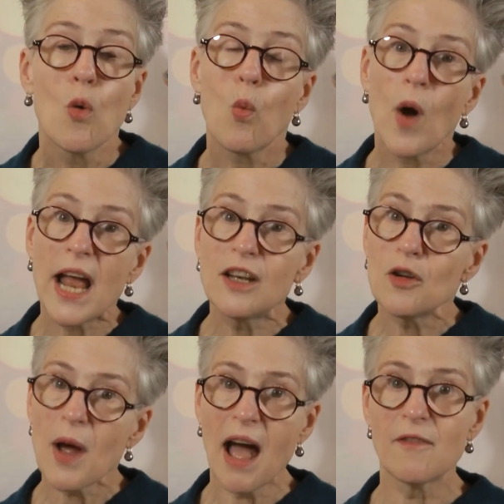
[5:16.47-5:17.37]
When
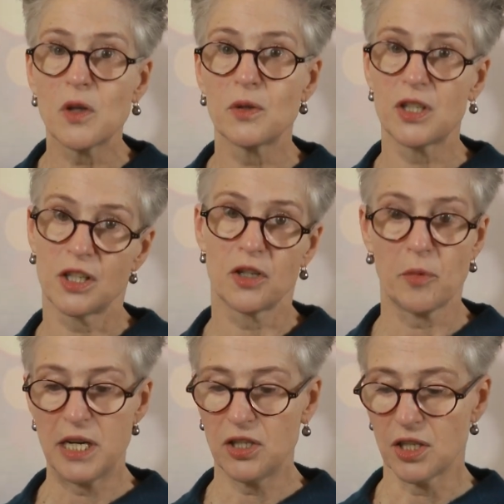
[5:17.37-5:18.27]
you have those
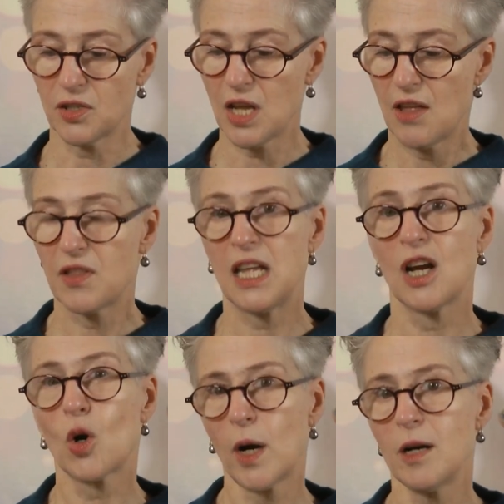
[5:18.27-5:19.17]
situations, the
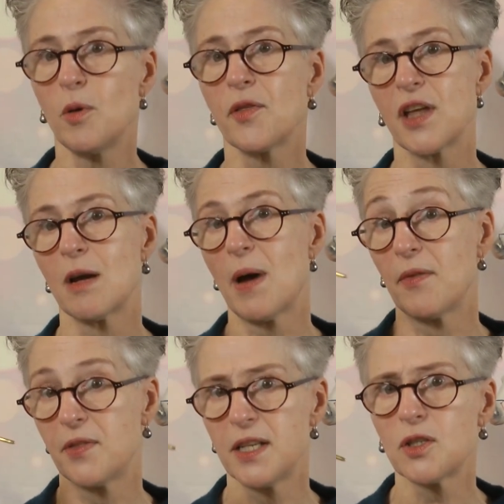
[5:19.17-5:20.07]
incredible thing
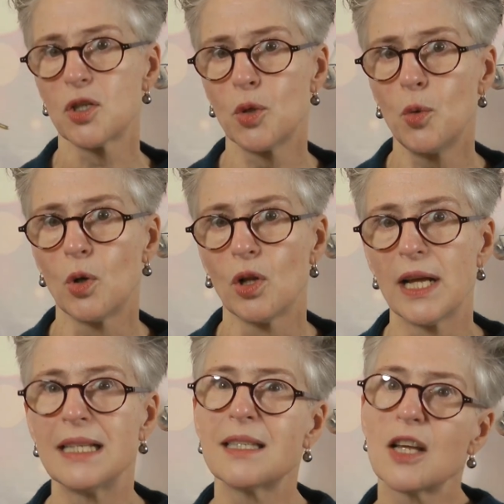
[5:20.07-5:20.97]
about this tool
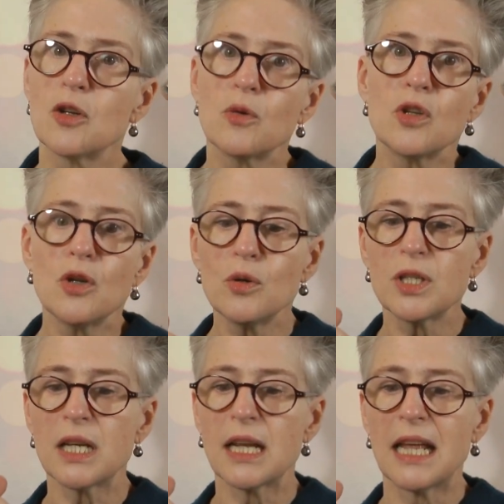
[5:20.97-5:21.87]
is that you
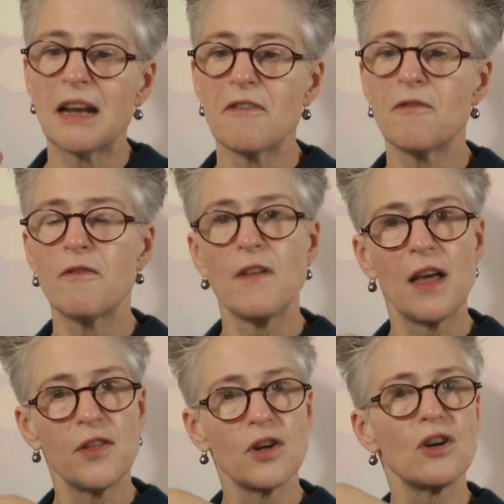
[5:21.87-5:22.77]
use it in a
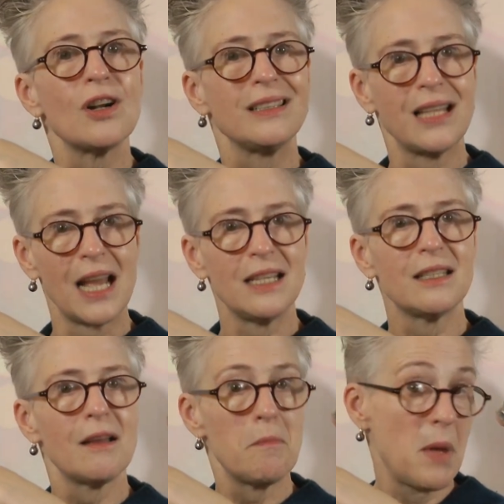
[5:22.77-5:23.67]

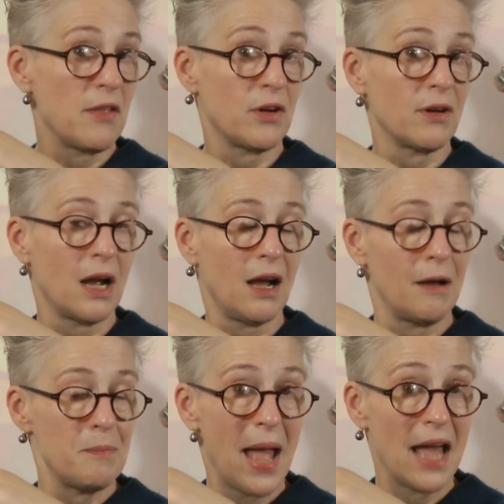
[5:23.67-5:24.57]
feather-light
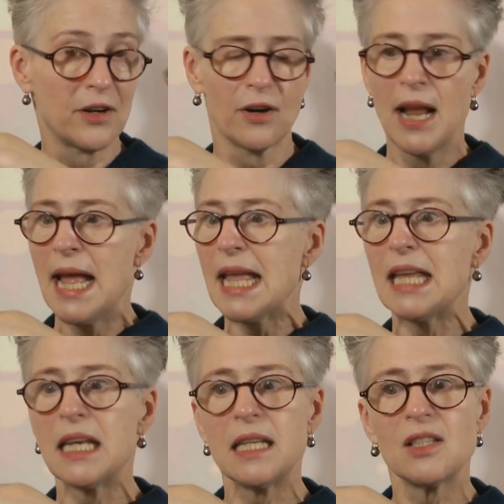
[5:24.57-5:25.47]
matter.
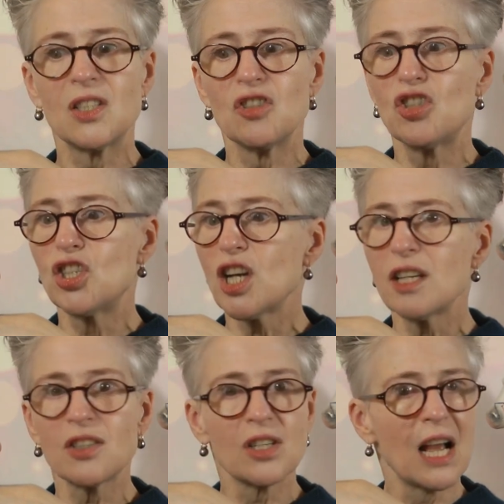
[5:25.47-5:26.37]
It is
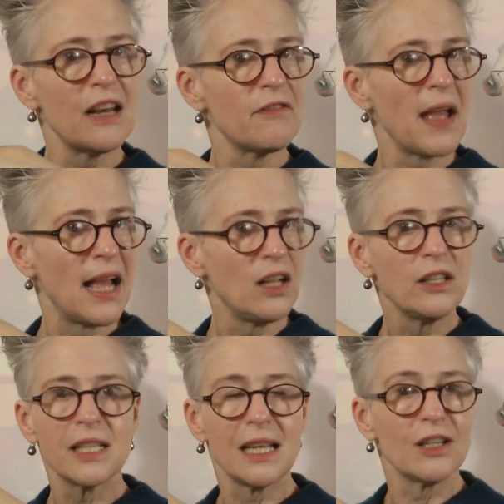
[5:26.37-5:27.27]
just kind of
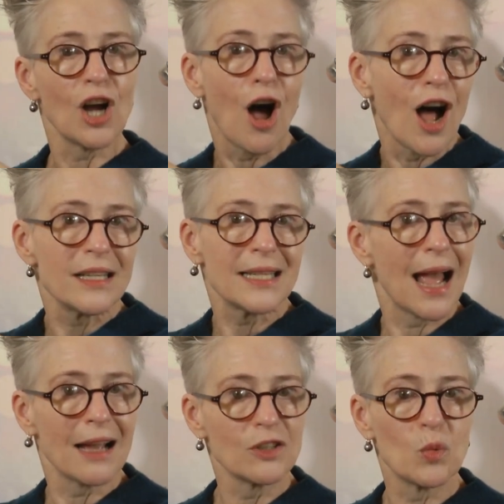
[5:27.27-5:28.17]
held in
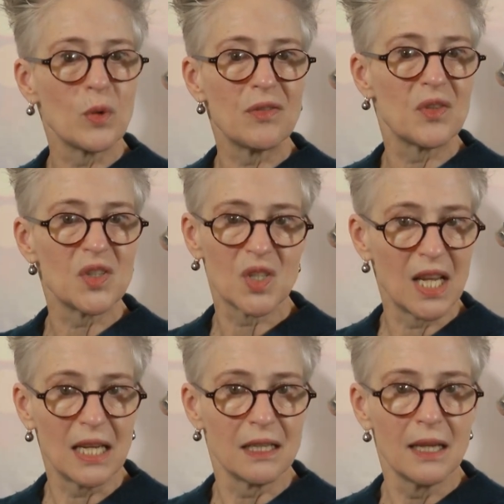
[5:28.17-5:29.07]
contact with the
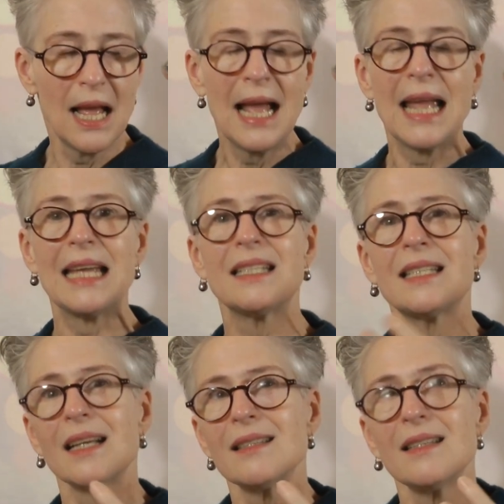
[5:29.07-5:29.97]
skin. It
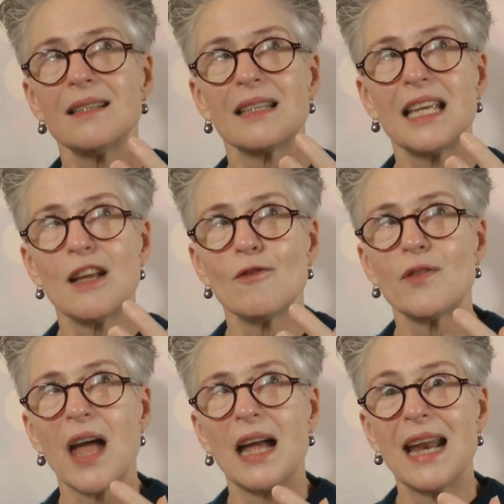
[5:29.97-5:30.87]
doesn't give
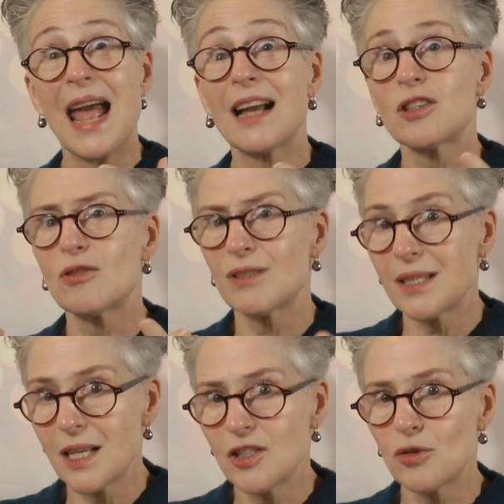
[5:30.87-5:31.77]
that extra
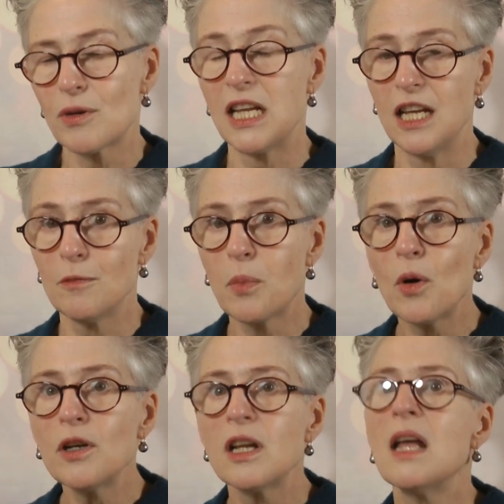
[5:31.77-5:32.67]
sensory
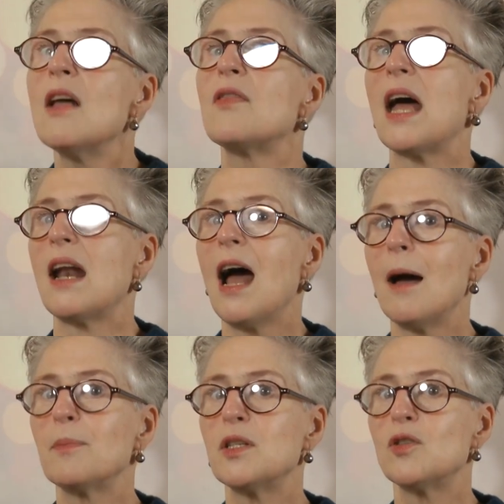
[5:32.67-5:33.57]
input that
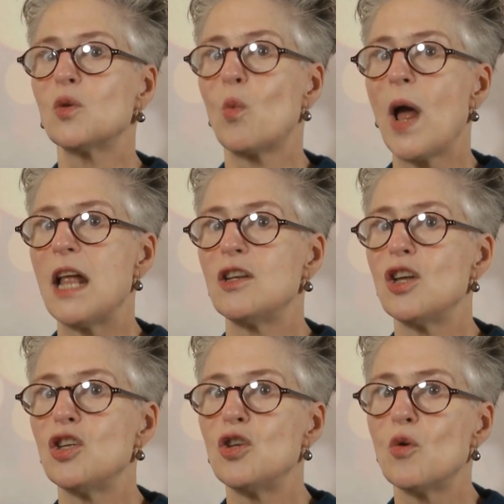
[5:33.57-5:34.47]
happens when
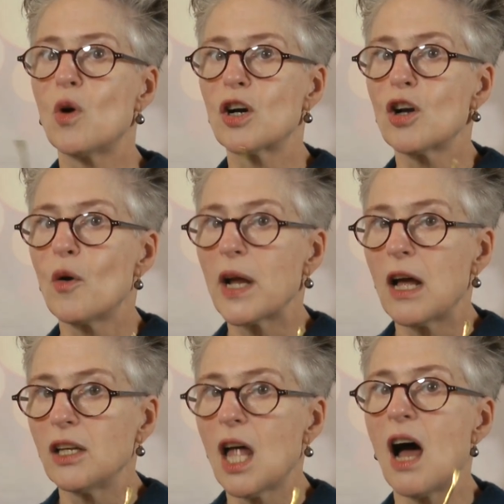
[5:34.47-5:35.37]
you are going
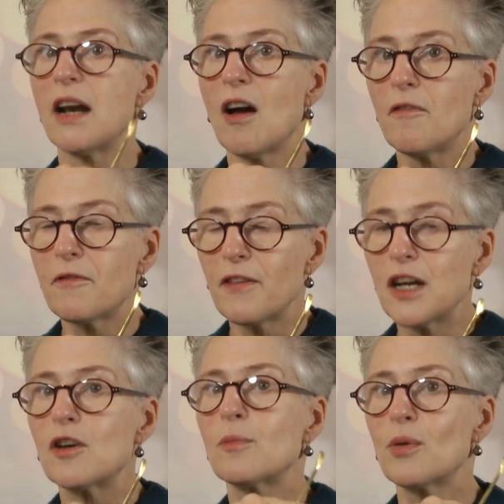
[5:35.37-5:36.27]
a lot of
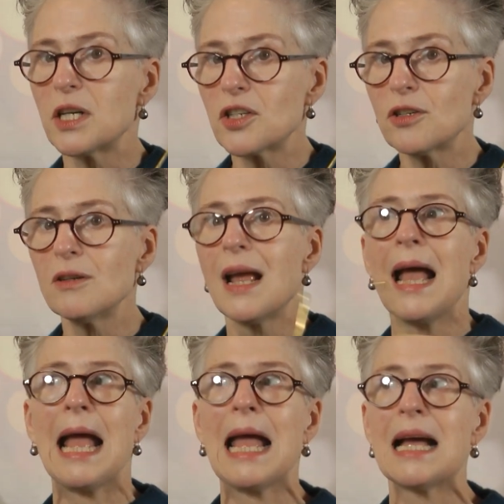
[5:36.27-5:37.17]
finger pressure,
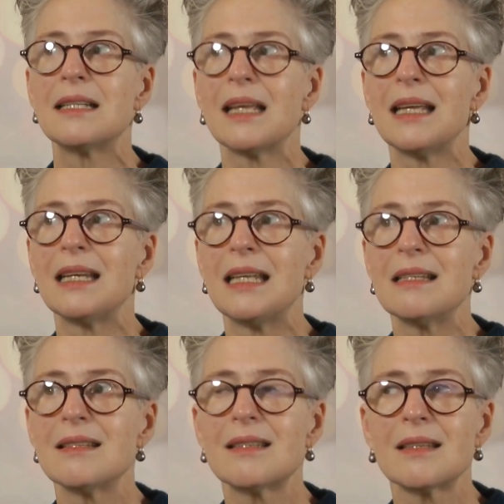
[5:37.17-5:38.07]
and it
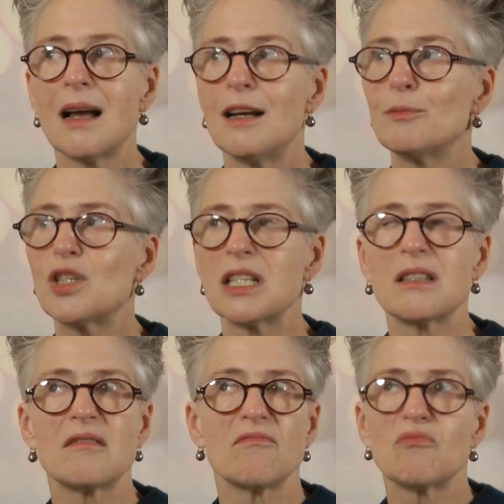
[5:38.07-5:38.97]
is
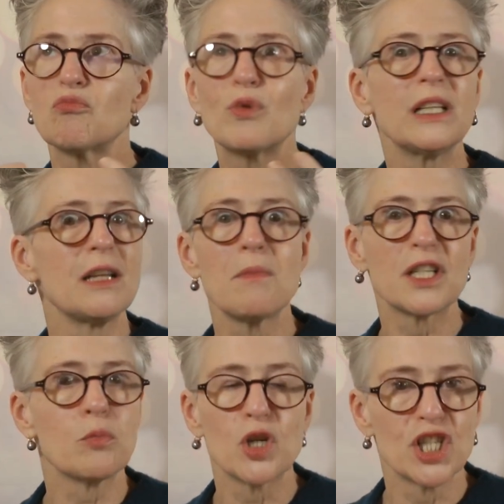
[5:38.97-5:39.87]
just really
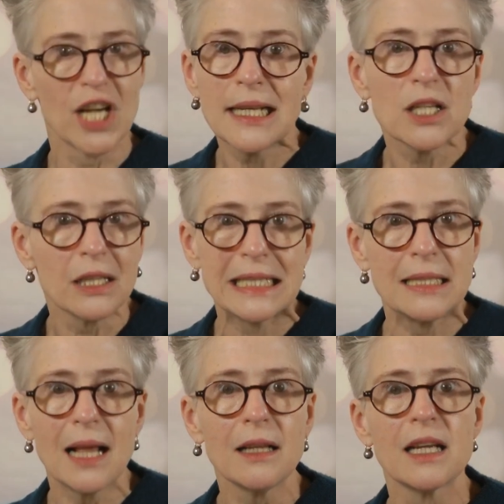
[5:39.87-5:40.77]
much more gentle and
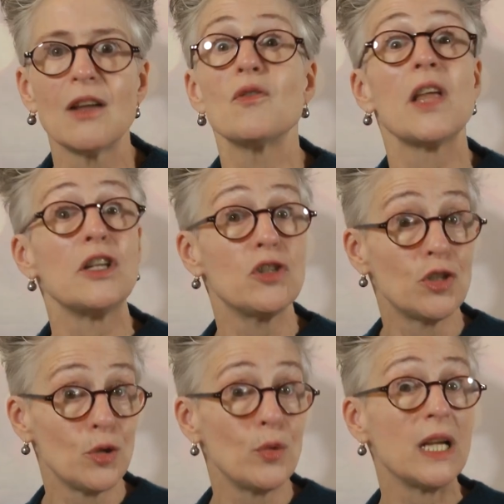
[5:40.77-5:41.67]
delicate than
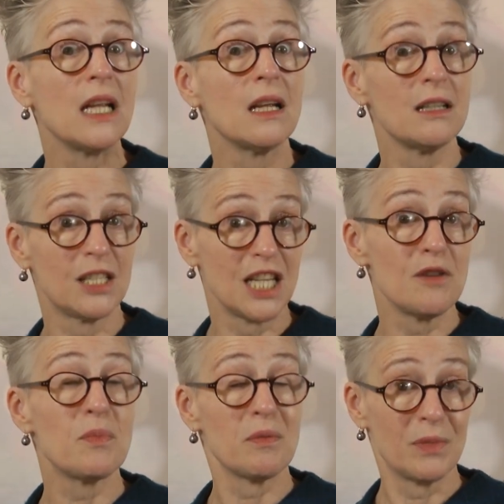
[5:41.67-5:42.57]
doing
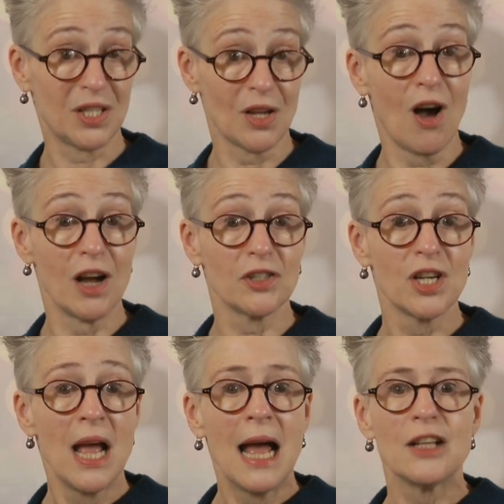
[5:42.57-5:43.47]
deep massage.
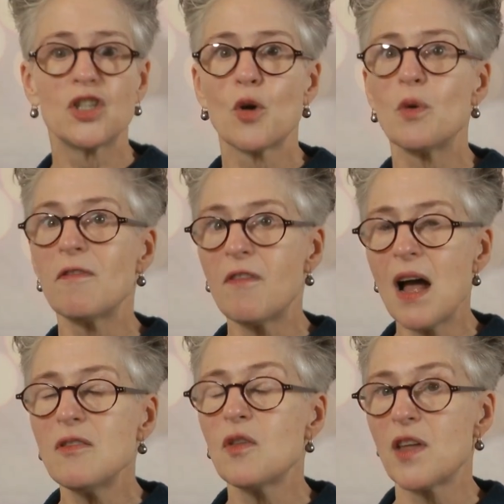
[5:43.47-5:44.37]
And so we
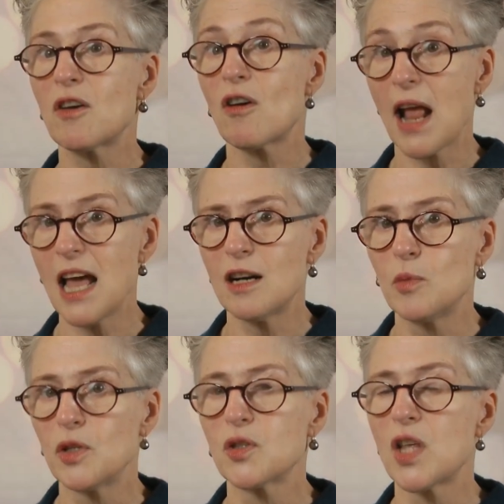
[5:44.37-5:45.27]
find that there are
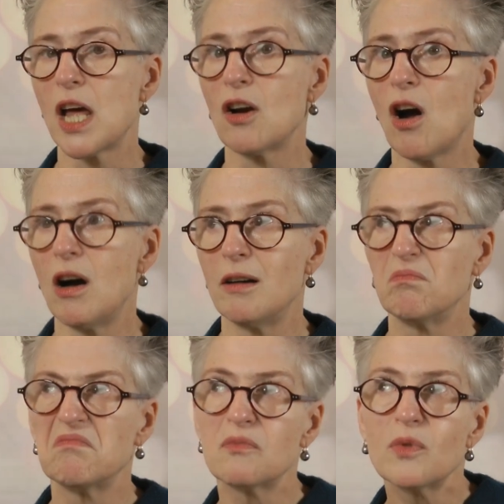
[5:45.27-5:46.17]
animals that
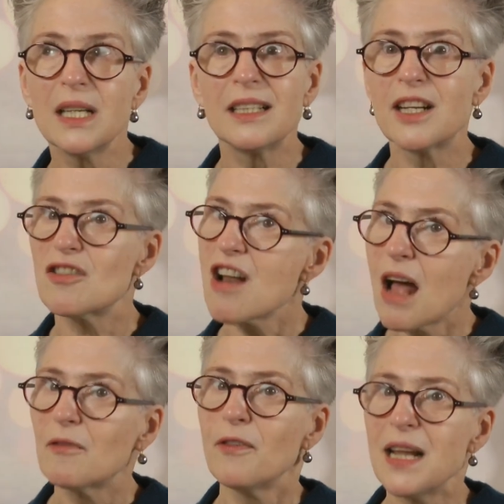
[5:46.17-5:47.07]
really are
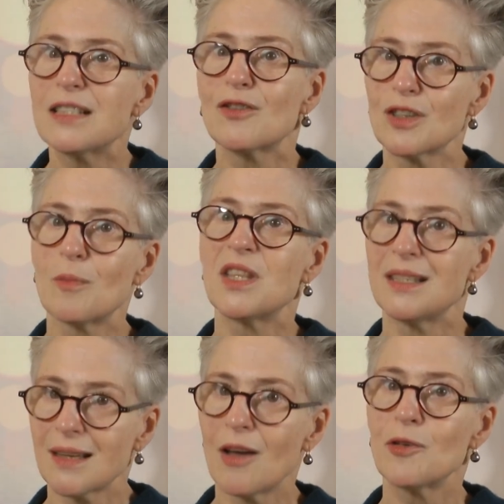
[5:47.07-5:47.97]
not fans of some of
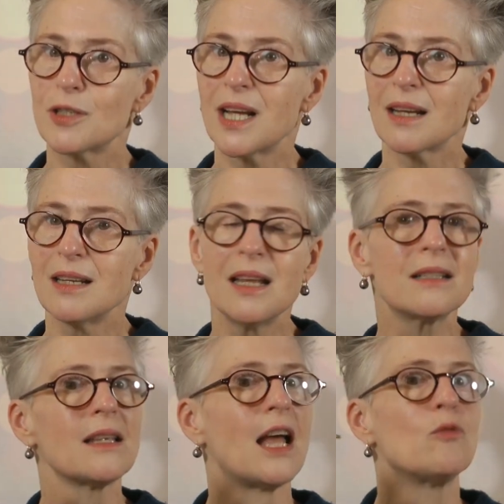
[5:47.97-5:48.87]
these other
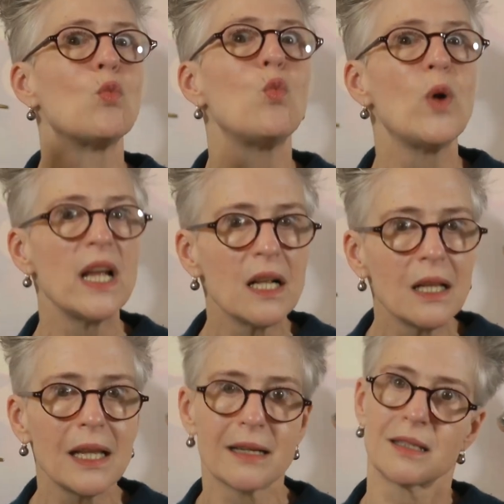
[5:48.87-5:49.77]
techniques and
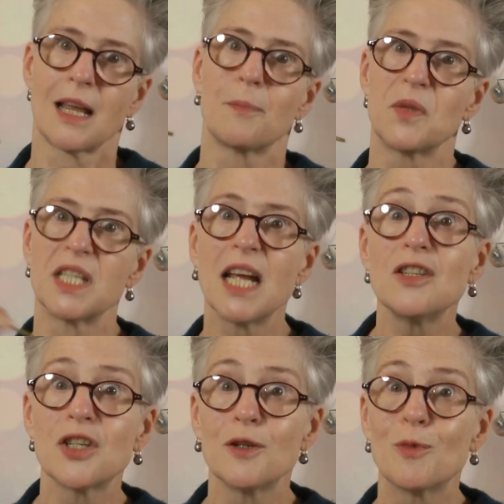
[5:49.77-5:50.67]
will accept the
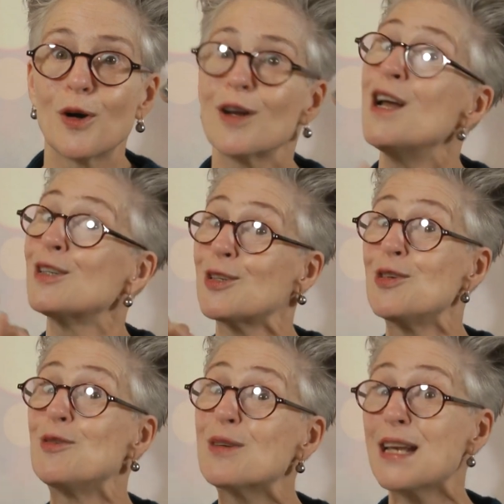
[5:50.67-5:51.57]
Teishin work so
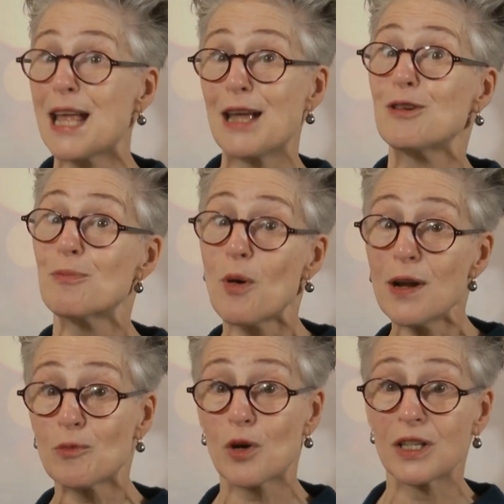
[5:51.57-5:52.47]
you can get your
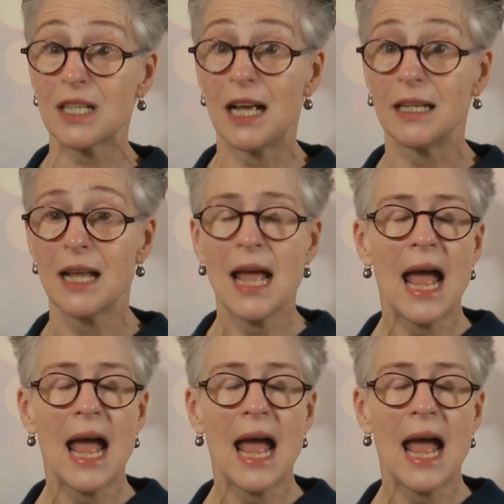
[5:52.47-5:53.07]
point work done.